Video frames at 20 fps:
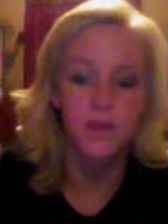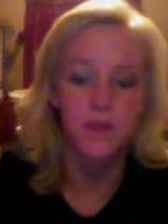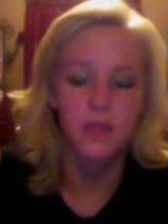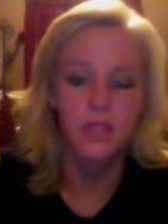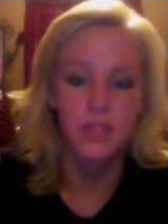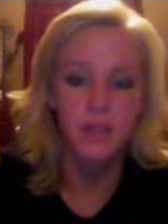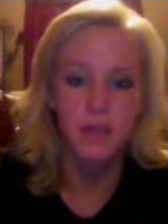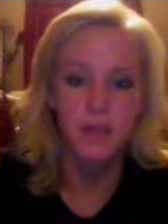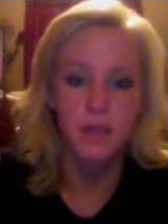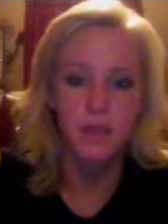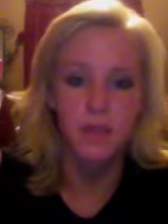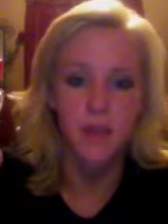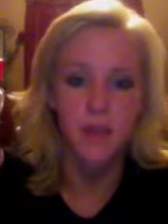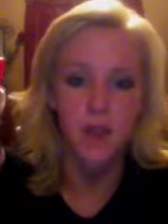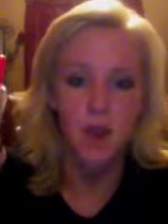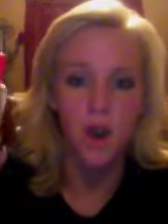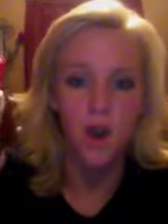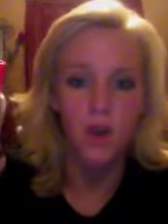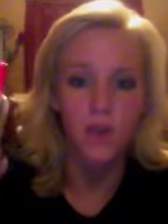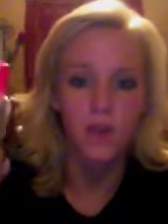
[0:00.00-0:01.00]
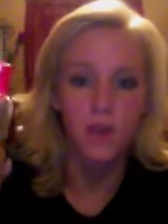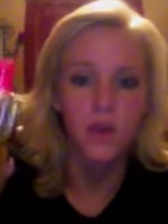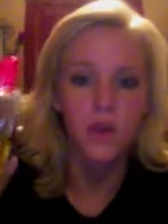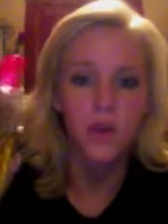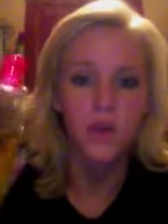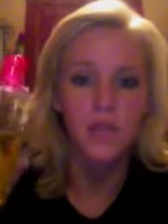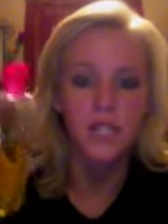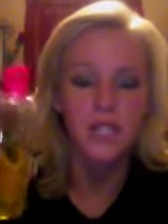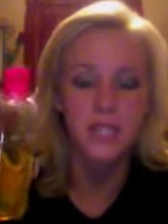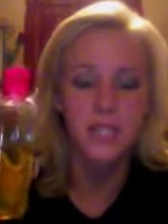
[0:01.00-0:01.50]
some of the olive
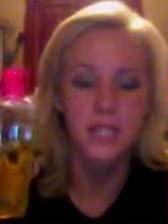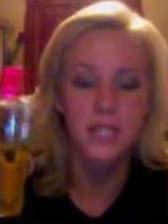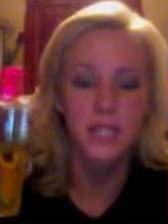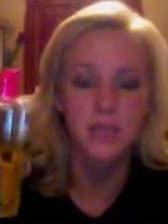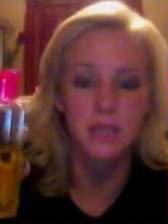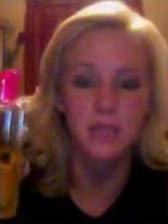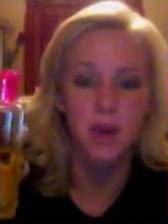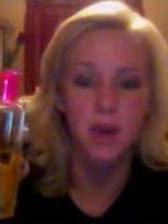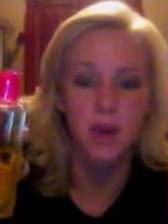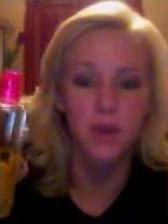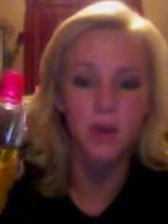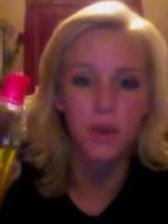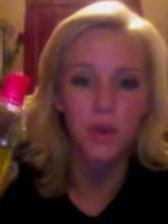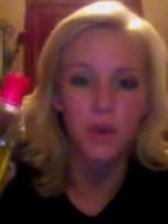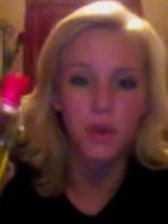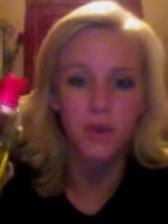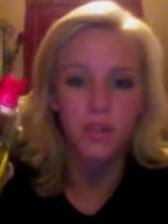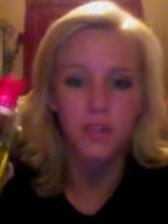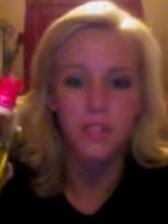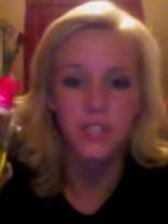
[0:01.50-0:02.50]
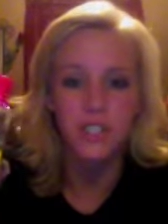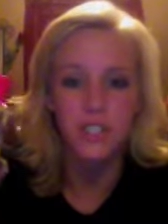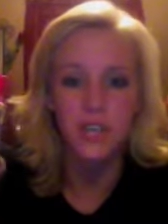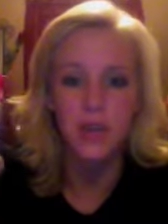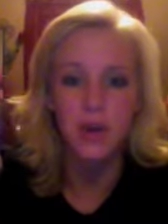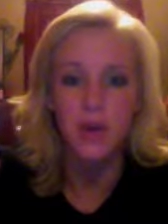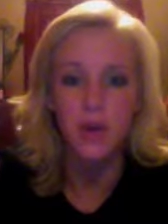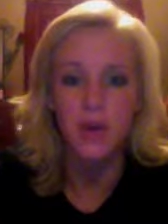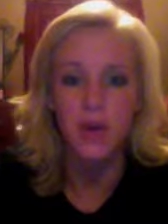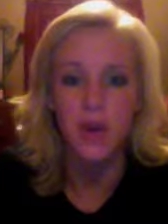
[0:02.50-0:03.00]
oil into the smaller bottle just
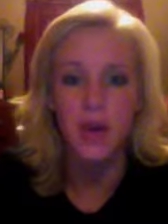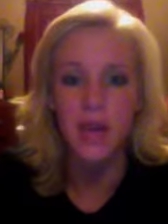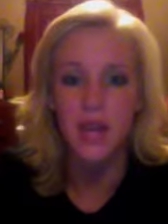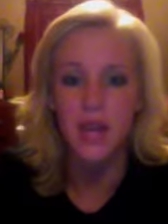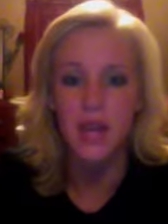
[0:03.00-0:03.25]
so